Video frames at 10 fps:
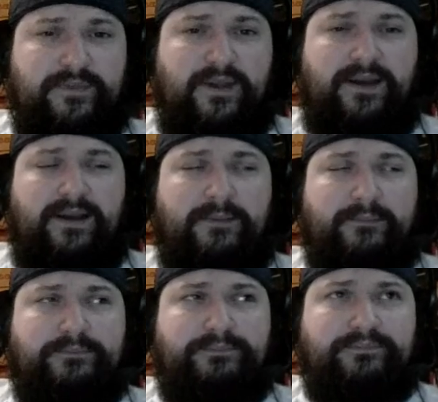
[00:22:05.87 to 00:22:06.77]

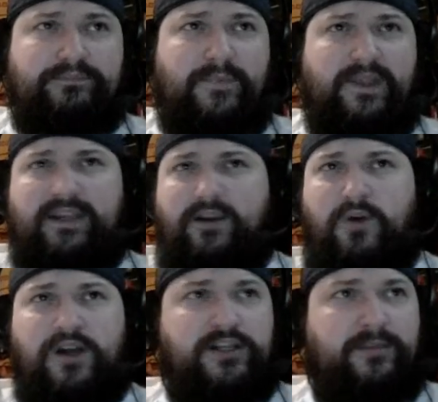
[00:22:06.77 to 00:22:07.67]
Um, like a
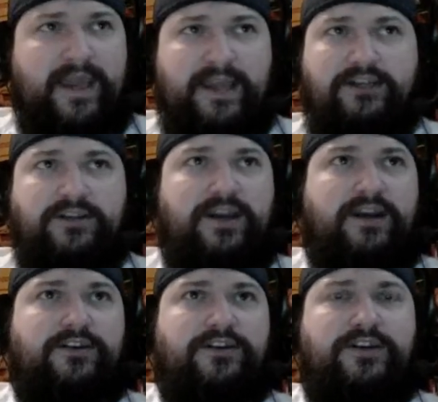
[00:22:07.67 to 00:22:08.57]
washed up actor
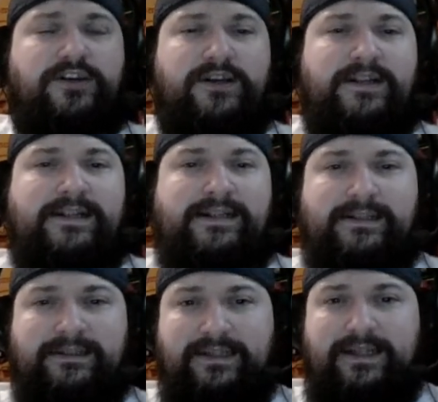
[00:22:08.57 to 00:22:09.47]
character.
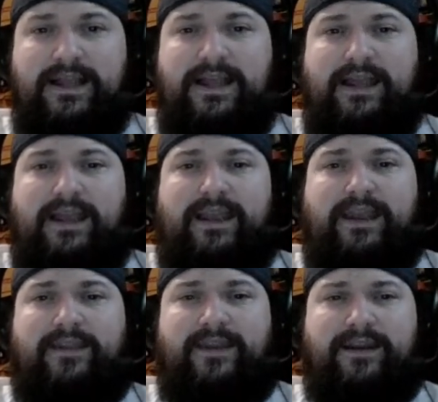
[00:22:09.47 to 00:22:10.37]

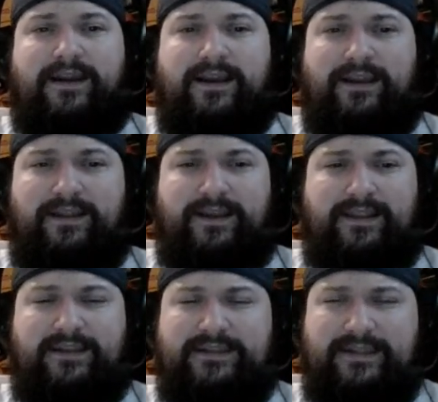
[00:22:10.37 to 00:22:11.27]
And then in
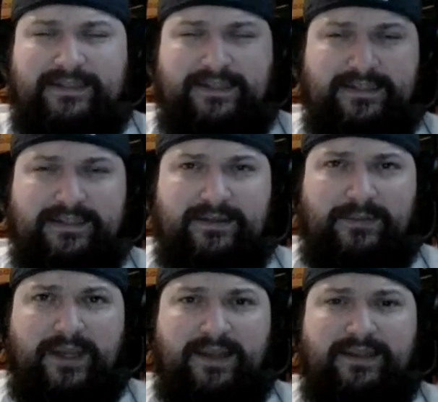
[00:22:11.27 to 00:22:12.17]
like the 60s, he
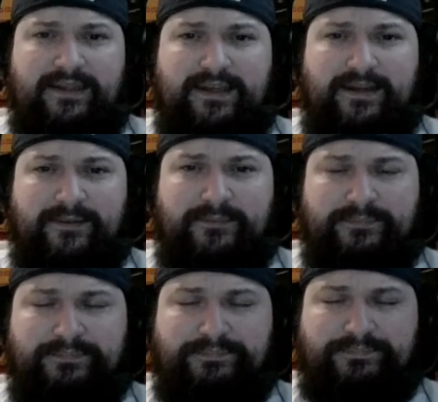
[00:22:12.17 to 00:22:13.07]
got the
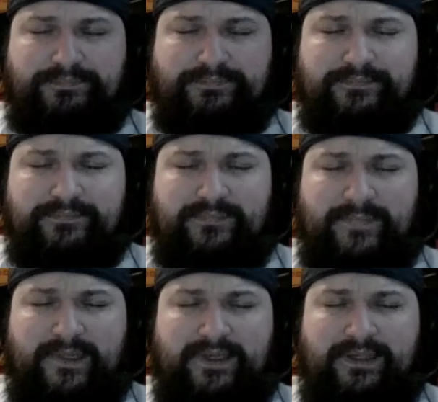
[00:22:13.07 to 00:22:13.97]

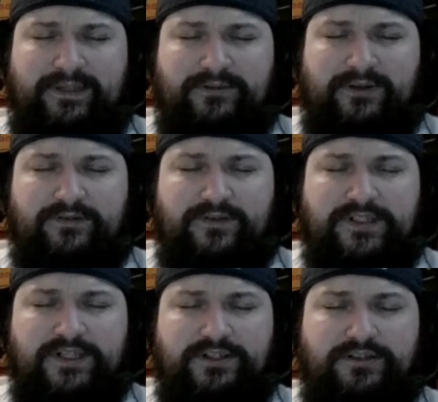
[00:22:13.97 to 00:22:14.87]
that's where I was
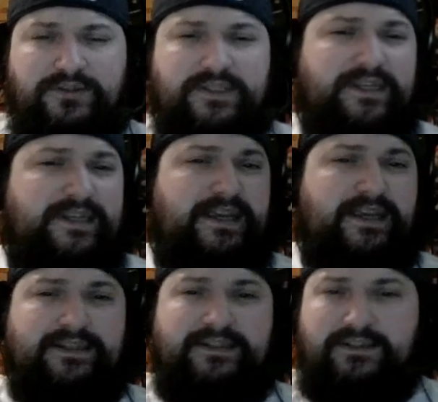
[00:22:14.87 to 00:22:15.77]
first introduced that he
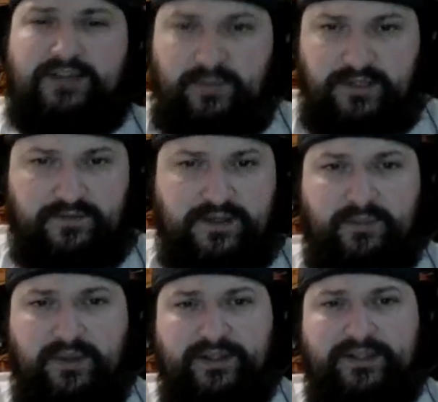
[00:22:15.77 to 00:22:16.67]
has shape shifting
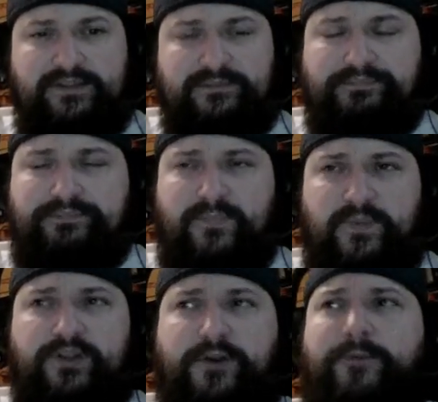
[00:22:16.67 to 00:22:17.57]
abilities.
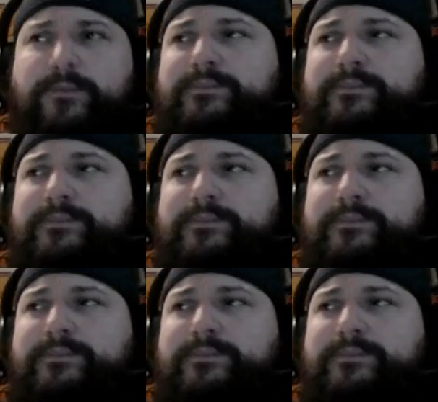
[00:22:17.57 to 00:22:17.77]
So